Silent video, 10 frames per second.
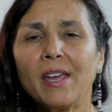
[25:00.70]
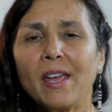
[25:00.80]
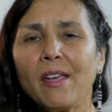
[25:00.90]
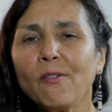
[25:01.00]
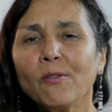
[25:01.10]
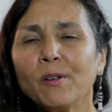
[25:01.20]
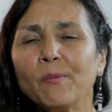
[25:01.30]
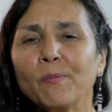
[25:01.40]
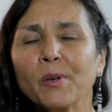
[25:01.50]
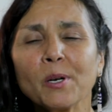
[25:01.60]

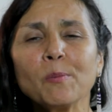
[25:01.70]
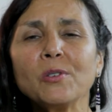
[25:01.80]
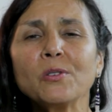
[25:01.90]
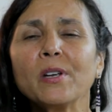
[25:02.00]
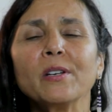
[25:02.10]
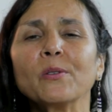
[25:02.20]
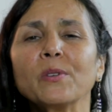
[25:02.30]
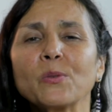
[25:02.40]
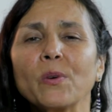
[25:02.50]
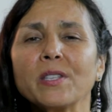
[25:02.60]
Every perpetrator
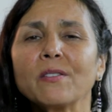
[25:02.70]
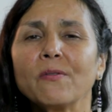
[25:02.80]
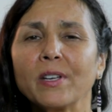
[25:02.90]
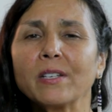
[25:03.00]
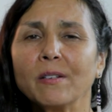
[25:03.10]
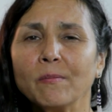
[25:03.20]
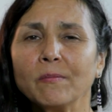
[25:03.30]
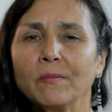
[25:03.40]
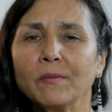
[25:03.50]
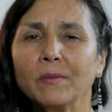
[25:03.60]
was once a victim.
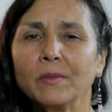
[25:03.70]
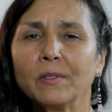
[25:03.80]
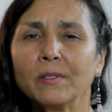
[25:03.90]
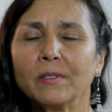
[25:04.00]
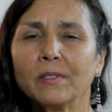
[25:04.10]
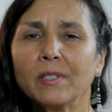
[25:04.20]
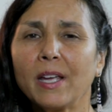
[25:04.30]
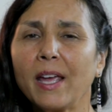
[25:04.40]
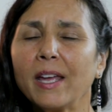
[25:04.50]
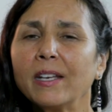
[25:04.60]

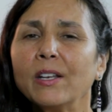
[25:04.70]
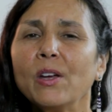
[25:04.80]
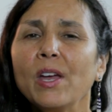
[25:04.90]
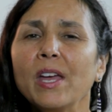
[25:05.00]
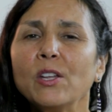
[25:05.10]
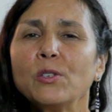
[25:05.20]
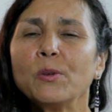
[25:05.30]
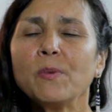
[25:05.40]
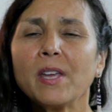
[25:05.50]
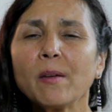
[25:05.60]
And to
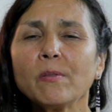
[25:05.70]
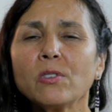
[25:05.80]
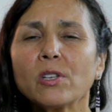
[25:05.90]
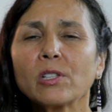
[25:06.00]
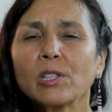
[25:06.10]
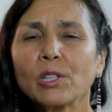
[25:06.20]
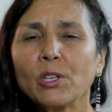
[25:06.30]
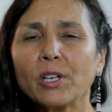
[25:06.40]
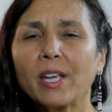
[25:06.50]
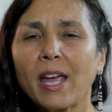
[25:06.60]
be able to
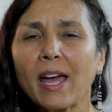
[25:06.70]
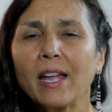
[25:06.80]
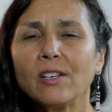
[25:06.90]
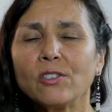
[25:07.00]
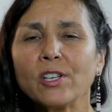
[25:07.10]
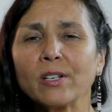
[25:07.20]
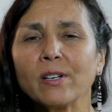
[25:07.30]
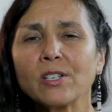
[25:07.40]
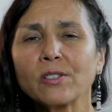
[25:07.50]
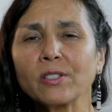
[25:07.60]
look at
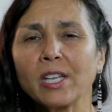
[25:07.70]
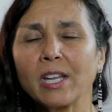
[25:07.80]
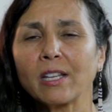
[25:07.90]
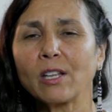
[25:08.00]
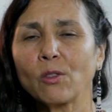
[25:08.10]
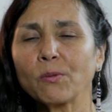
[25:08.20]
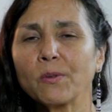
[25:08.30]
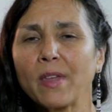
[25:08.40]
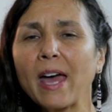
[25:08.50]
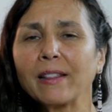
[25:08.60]
generational healing through
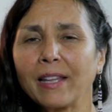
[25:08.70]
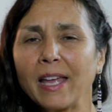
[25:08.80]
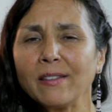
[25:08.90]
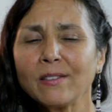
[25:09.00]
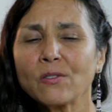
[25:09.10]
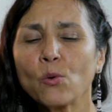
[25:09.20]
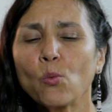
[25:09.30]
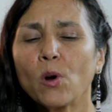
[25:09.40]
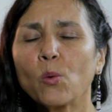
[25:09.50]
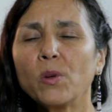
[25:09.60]
that lens,
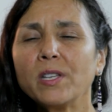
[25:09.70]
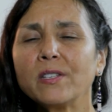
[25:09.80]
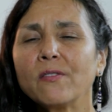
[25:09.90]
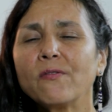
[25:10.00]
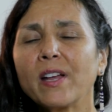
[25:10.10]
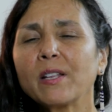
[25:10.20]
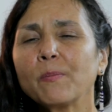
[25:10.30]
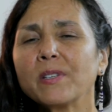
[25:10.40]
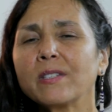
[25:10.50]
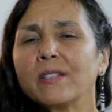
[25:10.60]
where we
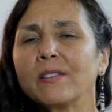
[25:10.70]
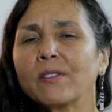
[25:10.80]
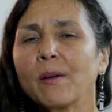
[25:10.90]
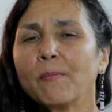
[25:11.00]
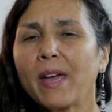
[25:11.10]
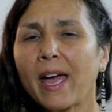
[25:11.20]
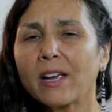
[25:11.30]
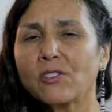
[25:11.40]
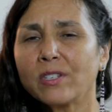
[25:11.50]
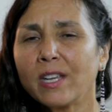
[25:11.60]
develop a sense of
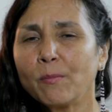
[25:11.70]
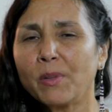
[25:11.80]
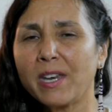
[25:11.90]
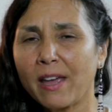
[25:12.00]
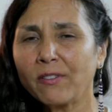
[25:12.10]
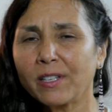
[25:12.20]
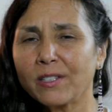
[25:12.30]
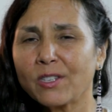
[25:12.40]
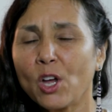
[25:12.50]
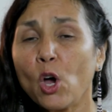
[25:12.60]
compassion and
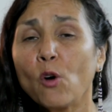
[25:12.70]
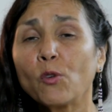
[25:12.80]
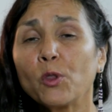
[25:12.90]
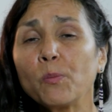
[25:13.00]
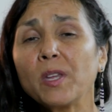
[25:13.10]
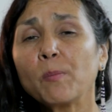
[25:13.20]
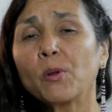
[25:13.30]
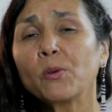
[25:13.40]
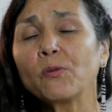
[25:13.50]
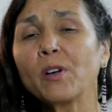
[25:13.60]
benevolence for the
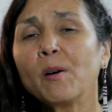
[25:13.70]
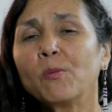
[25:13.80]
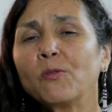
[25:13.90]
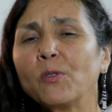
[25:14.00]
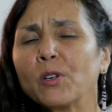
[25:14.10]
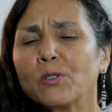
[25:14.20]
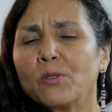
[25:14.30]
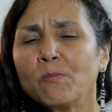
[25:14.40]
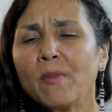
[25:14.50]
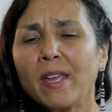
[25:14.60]
people who've come before us,
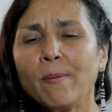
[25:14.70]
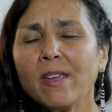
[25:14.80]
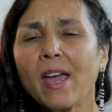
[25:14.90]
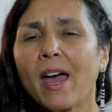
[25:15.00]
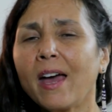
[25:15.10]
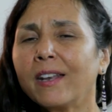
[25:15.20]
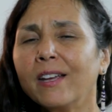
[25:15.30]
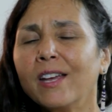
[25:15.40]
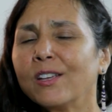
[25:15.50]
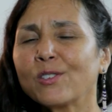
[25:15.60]
who maybe had
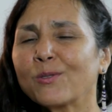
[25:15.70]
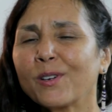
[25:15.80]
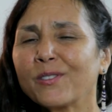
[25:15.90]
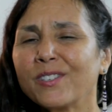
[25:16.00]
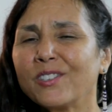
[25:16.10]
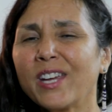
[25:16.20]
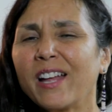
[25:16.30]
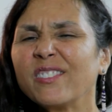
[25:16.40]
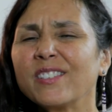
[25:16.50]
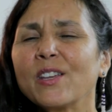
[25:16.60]
struggles and
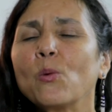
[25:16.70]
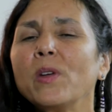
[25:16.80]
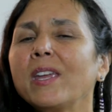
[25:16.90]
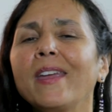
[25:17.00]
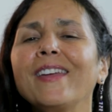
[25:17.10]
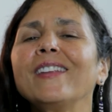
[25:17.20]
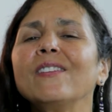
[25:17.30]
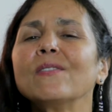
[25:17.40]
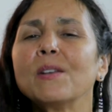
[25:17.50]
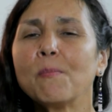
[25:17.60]
challenges that we can't
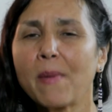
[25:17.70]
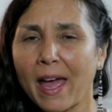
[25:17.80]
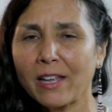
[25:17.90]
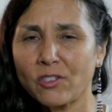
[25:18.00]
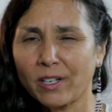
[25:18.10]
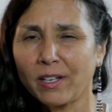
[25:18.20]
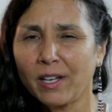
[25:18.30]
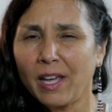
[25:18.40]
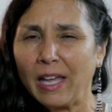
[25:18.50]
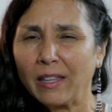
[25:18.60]
even imagine,
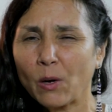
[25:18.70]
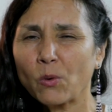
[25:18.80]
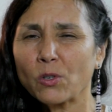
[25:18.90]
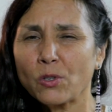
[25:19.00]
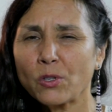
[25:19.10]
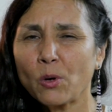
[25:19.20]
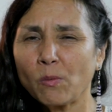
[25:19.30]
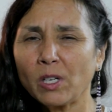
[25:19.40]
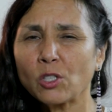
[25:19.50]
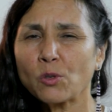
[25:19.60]
that were so
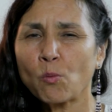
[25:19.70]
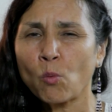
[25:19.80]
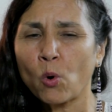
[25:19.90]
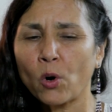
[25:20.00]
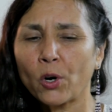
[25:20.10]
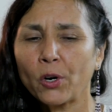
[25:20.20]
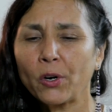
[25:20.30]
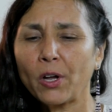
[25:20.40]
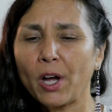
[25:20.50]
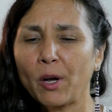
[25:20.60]
much
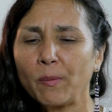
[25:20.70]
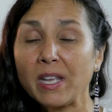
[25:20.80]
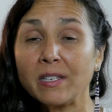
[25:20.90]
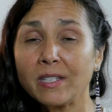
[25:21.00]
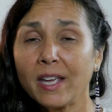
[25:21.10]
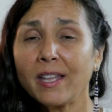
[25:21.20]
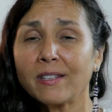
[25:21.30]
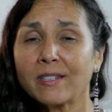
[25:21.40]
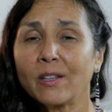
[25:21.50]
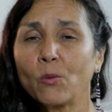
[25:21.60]
more
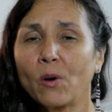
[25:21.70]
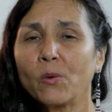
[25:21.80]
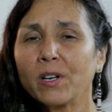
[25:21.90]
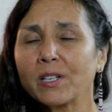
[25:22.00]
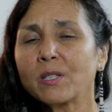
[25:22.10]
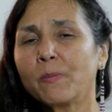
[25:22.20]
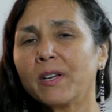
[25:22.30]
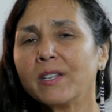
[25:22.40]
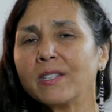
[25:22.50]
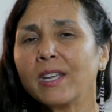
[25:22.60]
intense than what we're
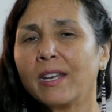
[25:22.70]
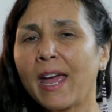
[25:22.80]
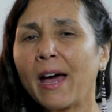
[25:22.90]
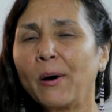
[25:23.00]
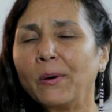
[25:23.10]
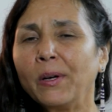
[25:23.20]
experiencing now.